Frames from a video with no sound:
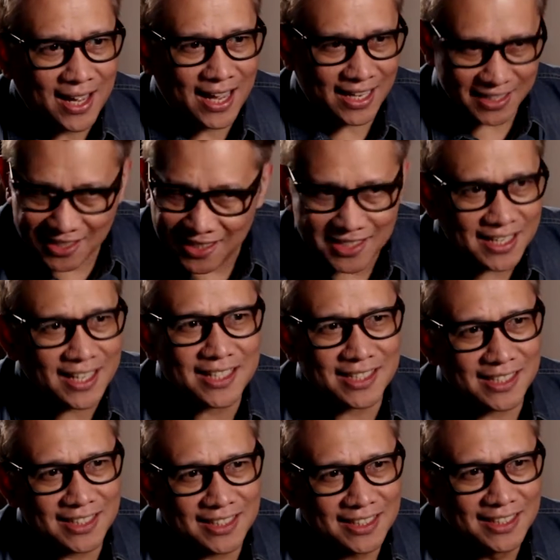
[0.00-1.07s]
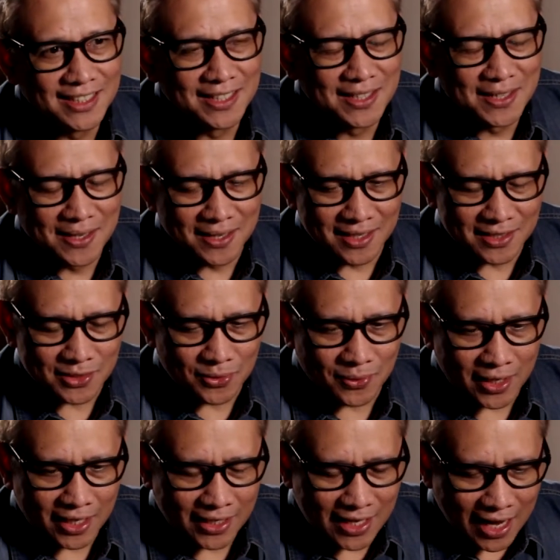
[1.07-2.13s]
uh-huh. I said yes. So
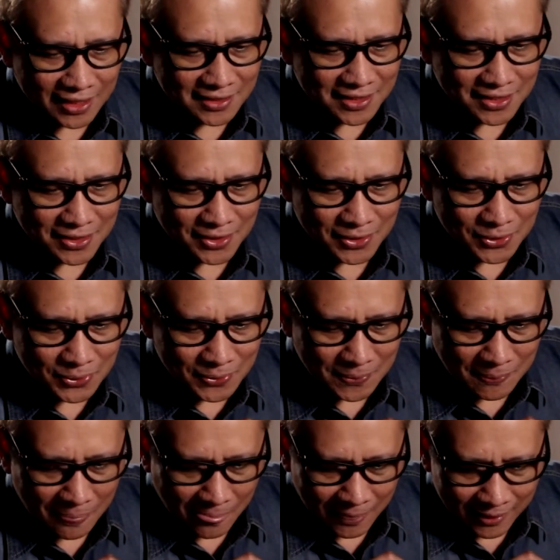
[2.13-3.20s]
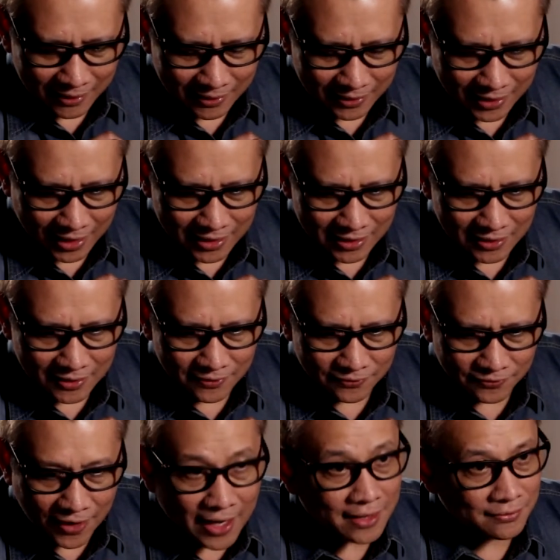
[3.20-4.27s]
when I got here nung
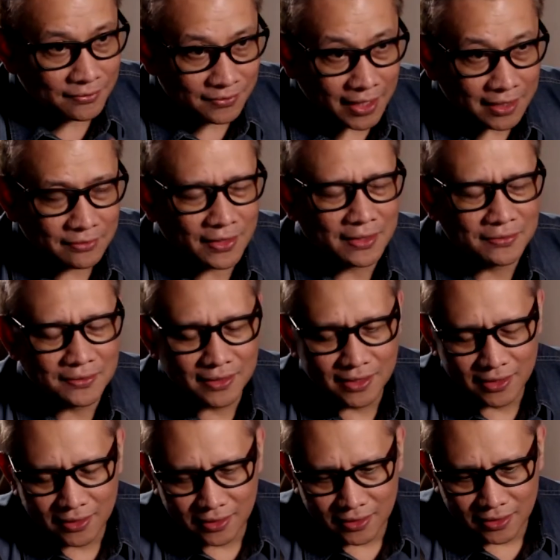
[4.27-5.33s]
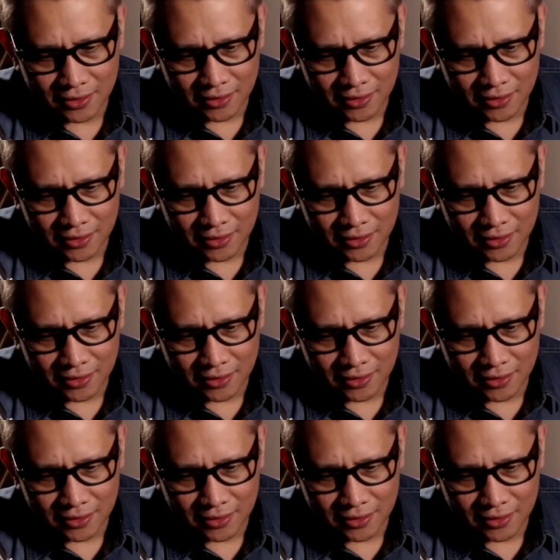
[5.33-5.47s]
95, 95, I